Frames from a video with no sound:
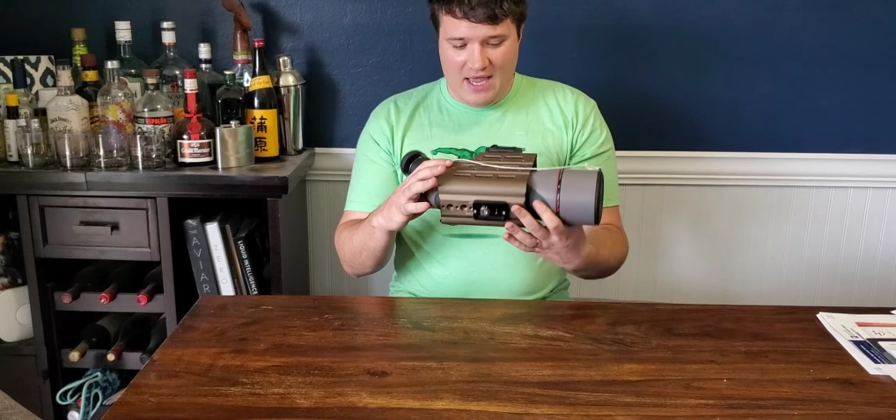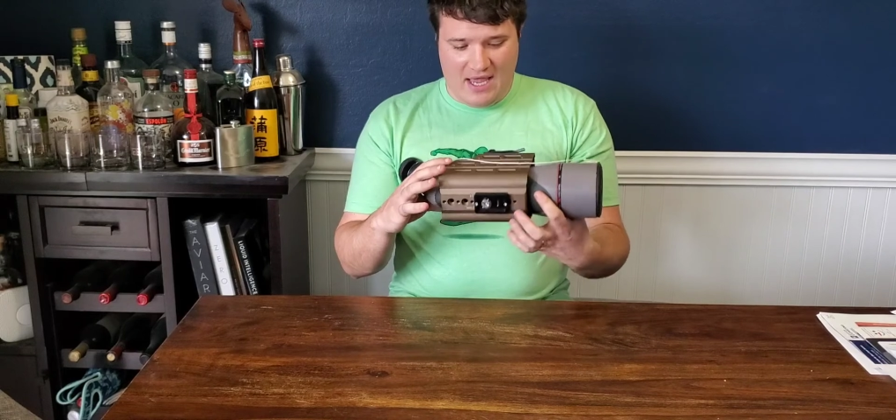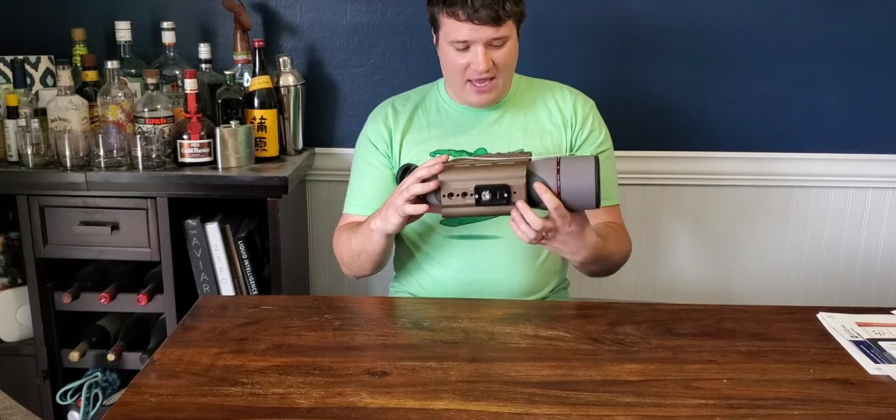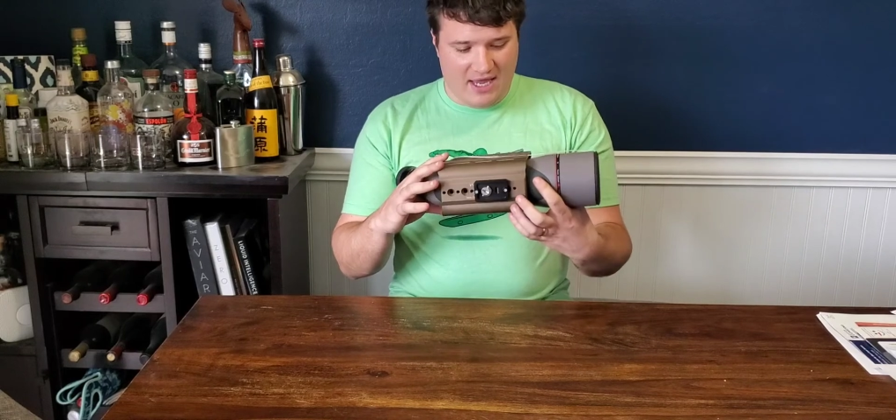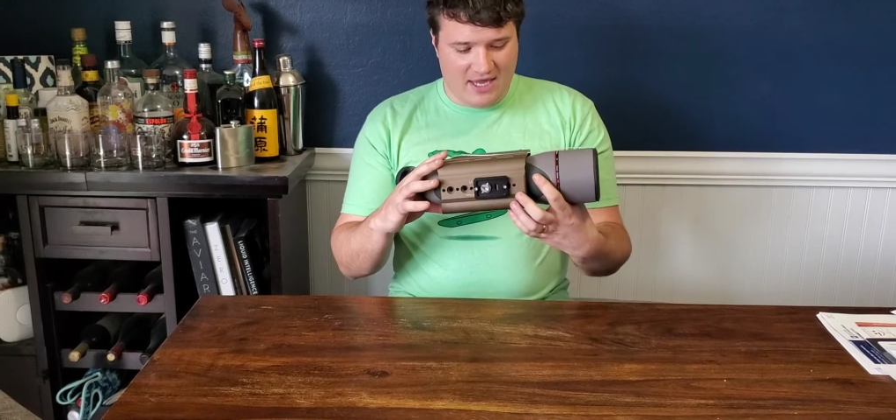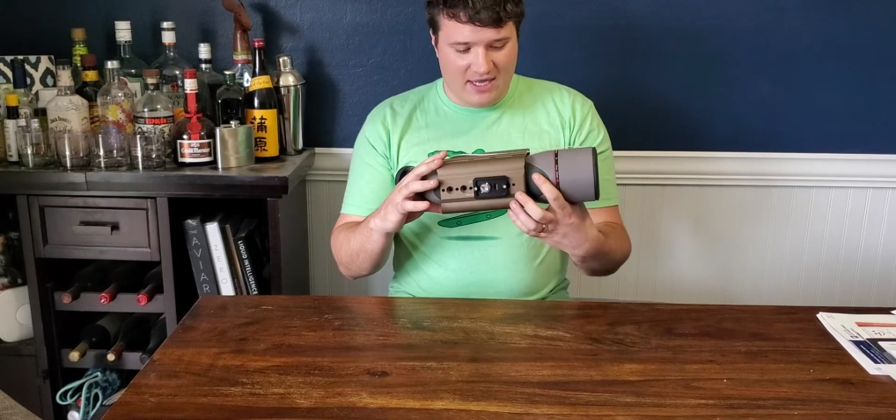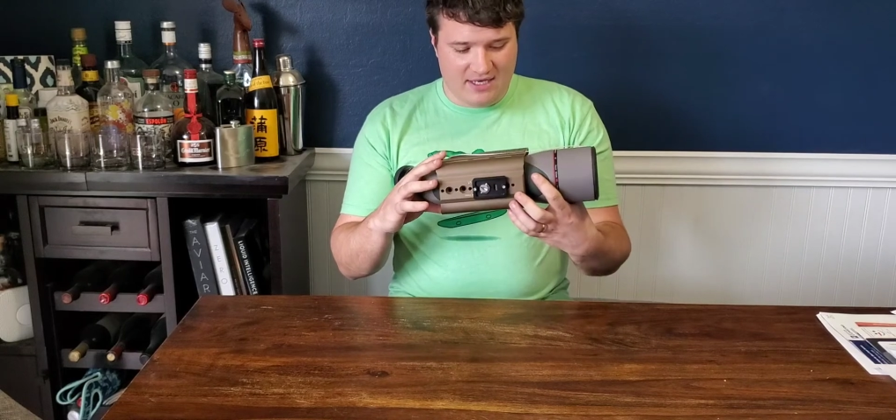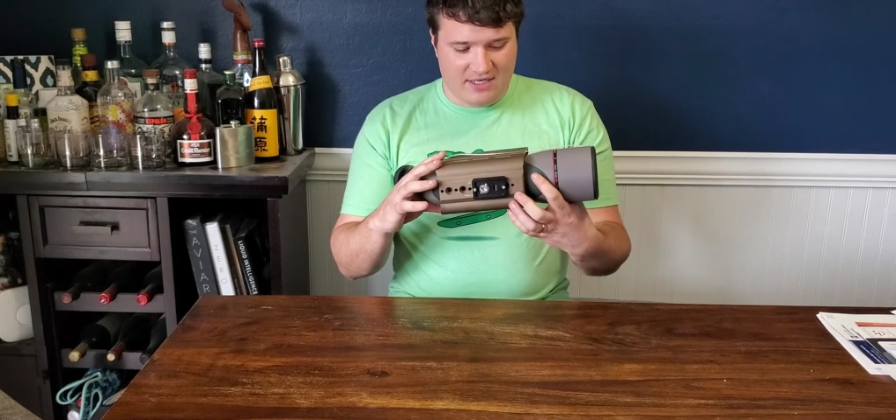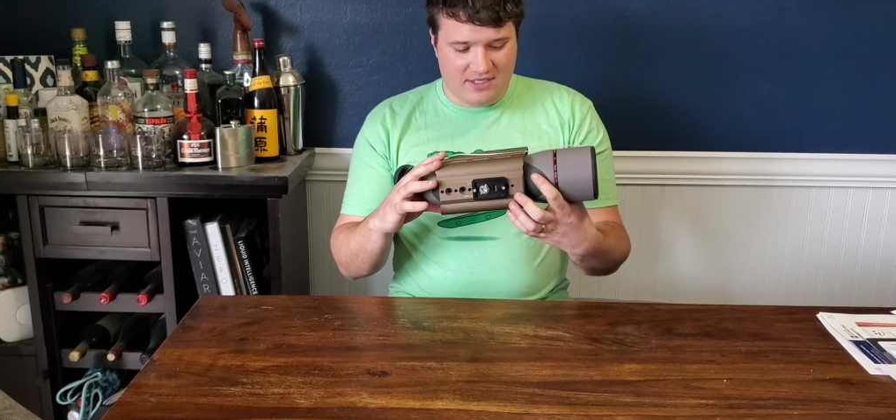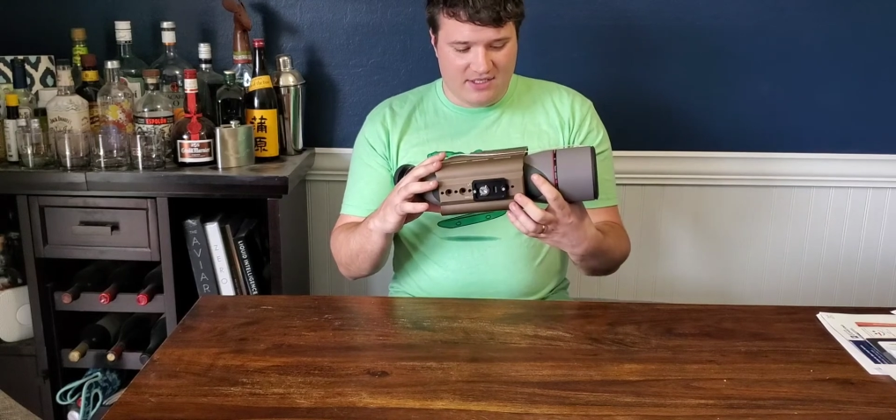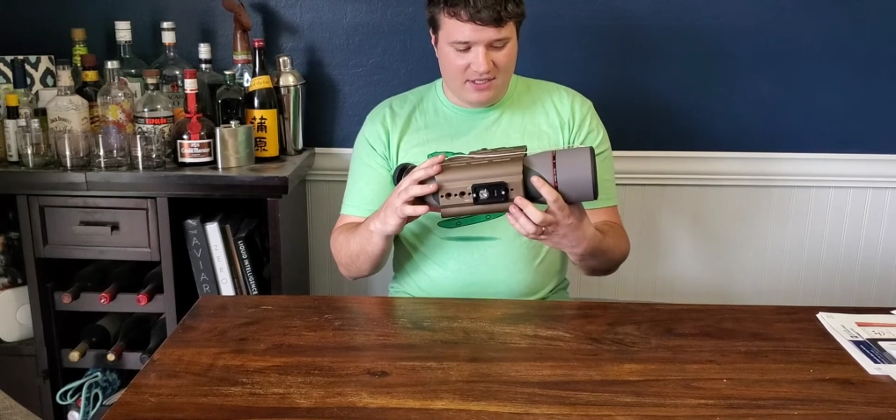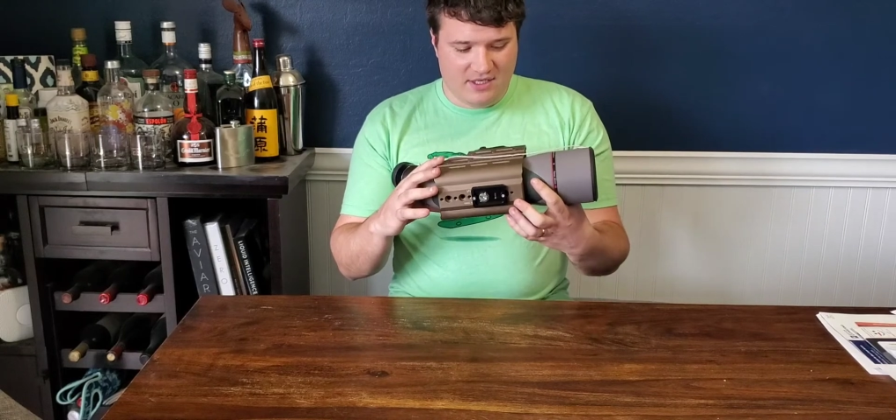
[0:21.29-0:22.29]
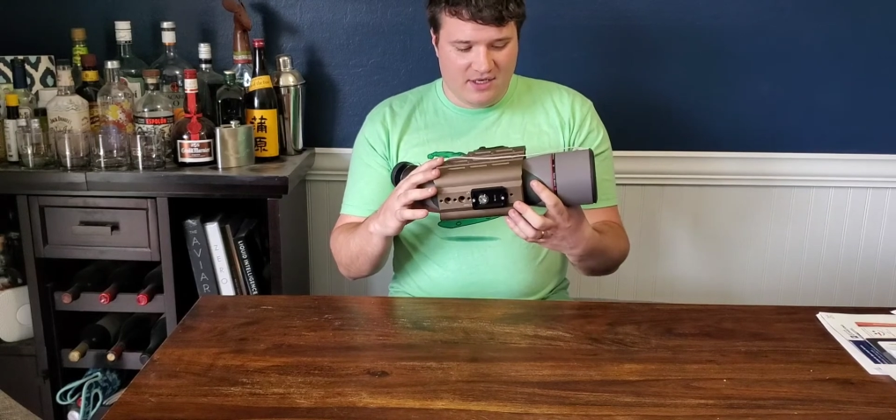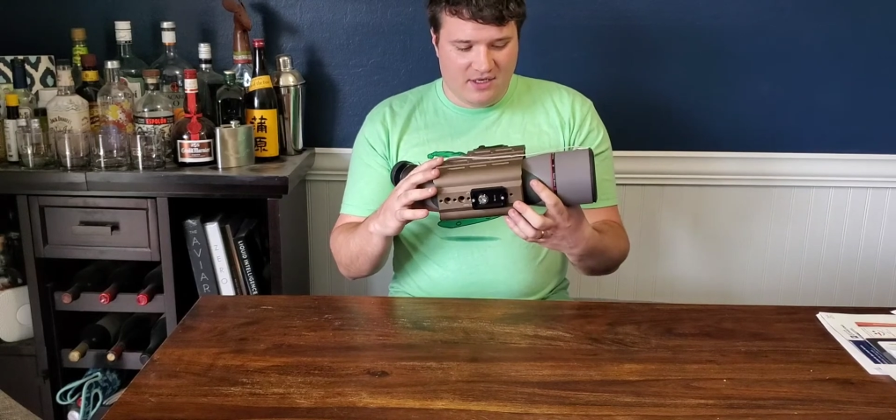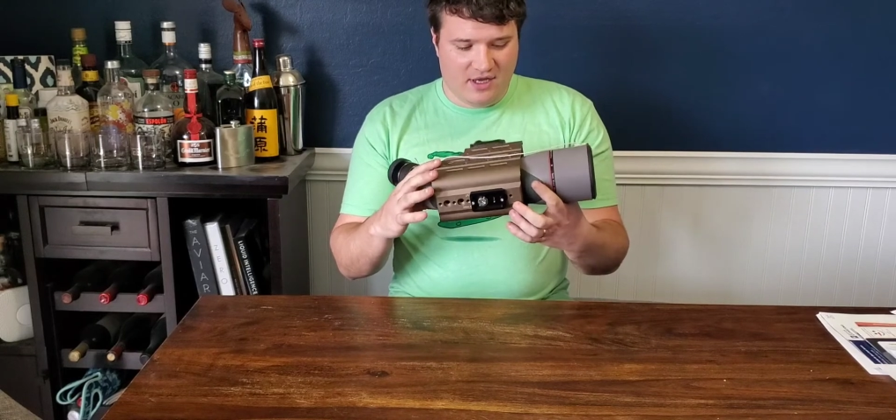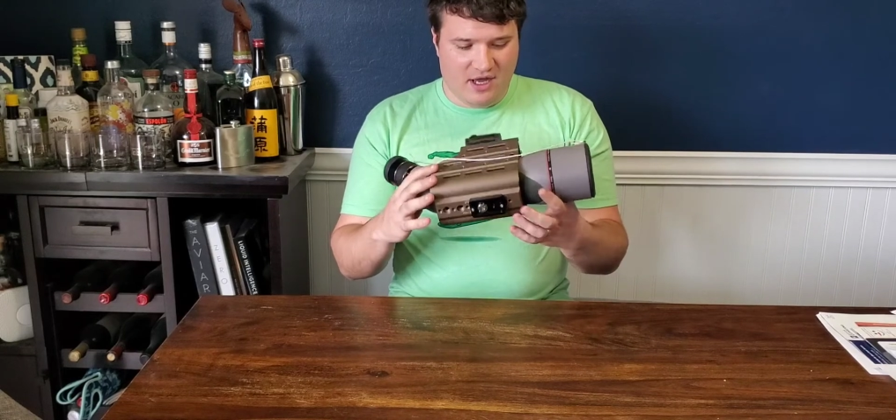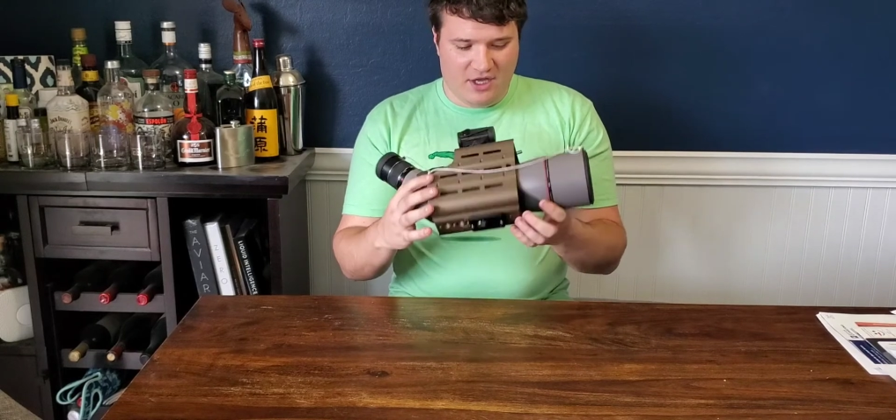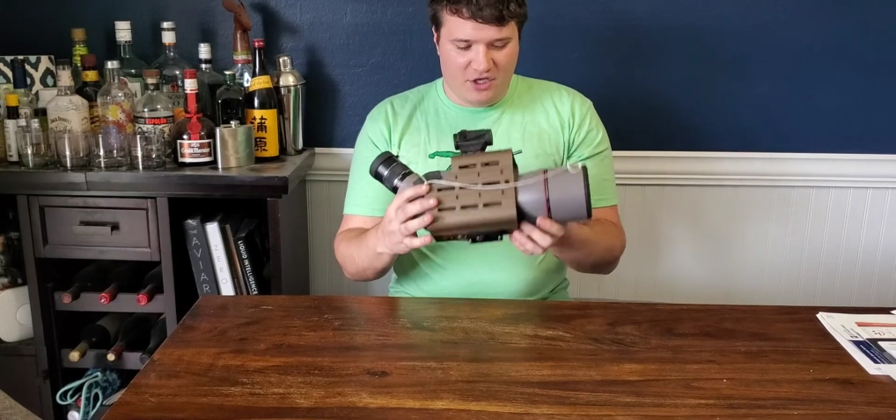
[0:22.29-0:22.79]
and
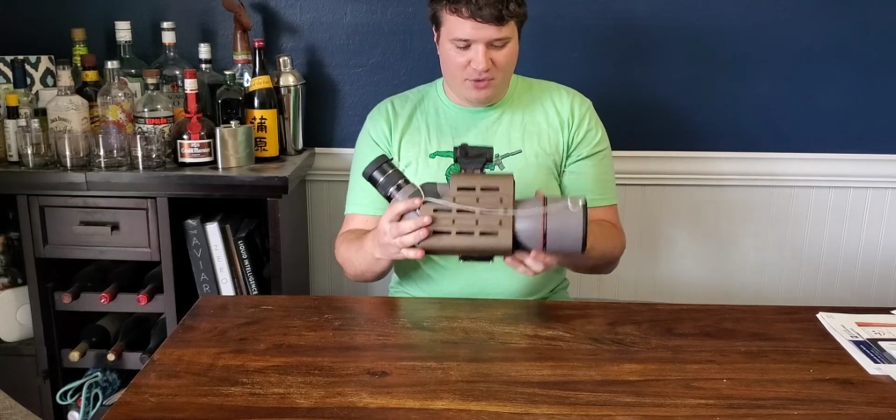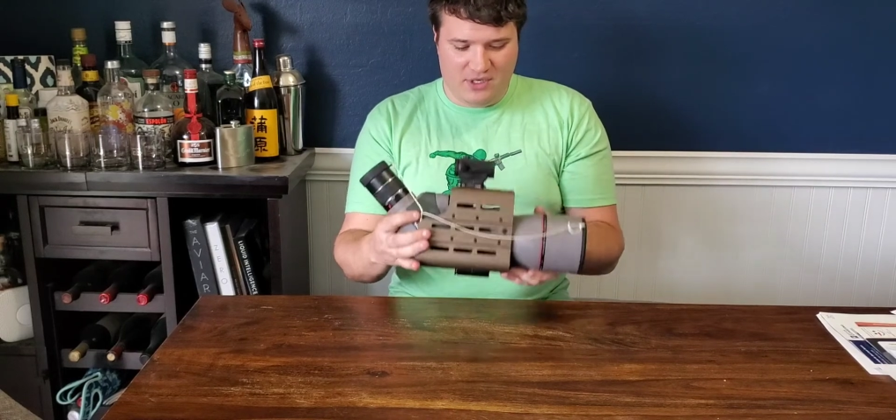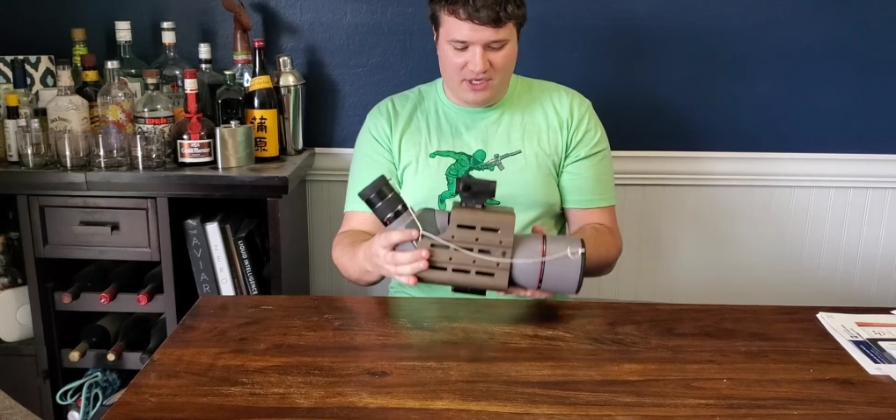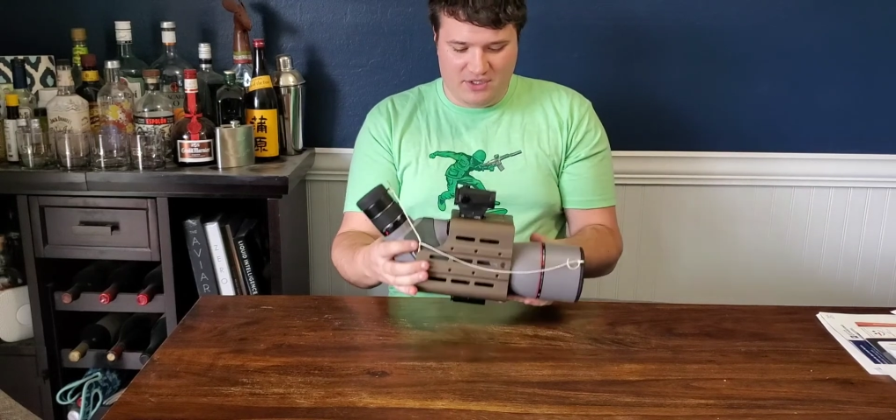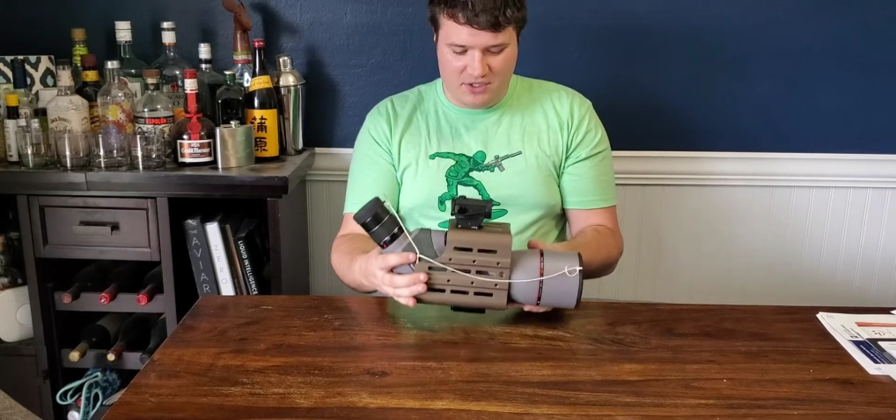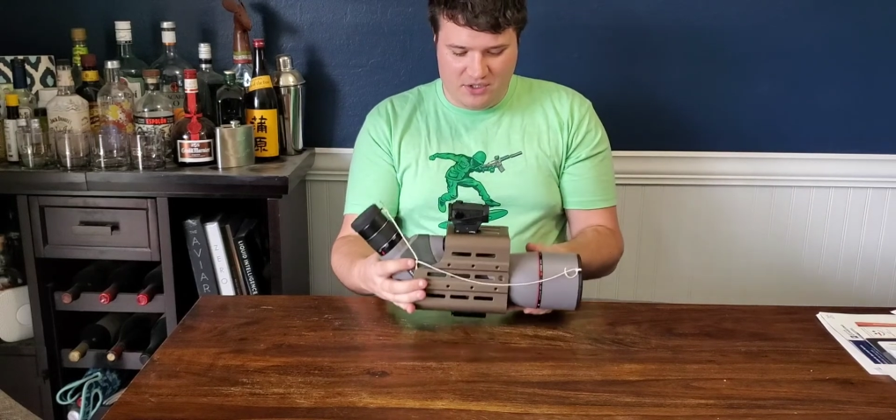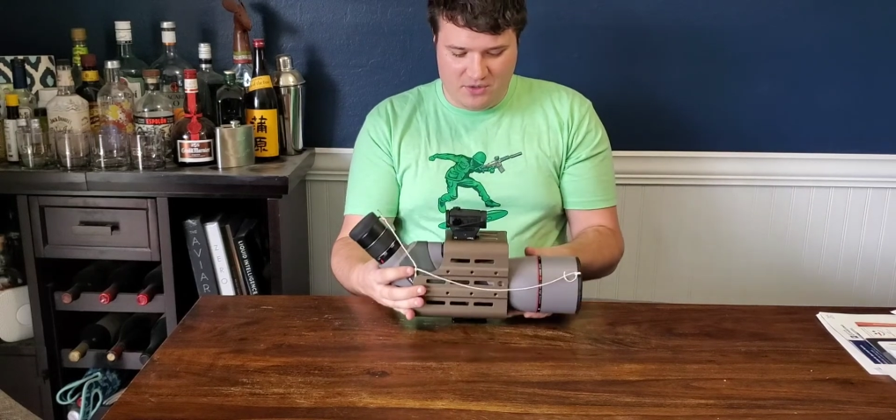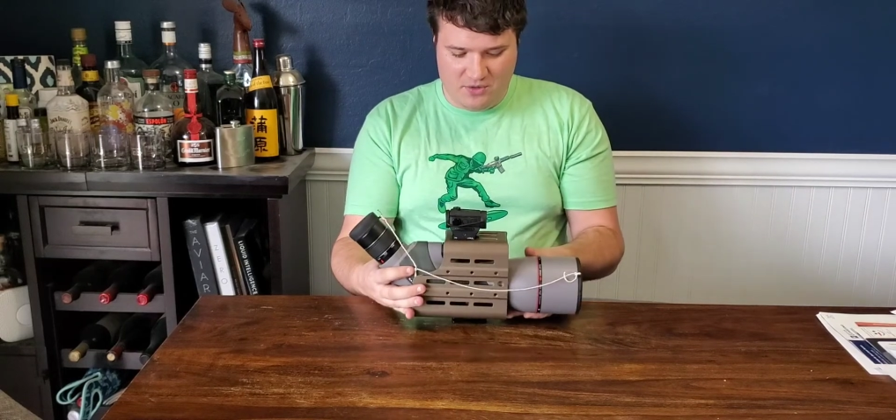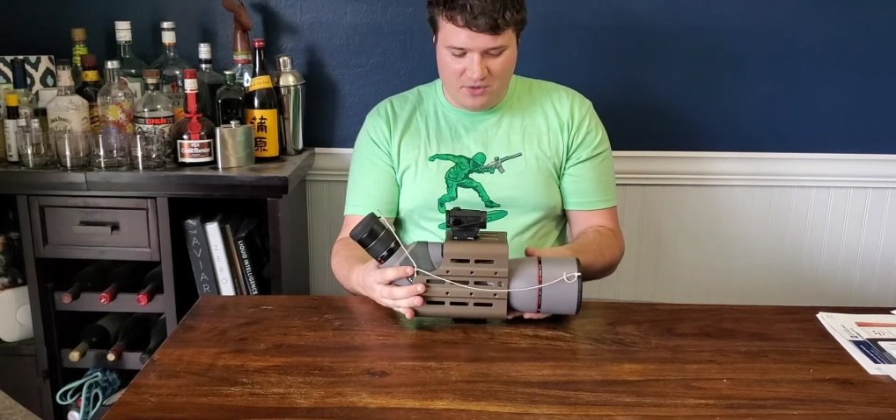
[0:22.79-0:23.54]
you need to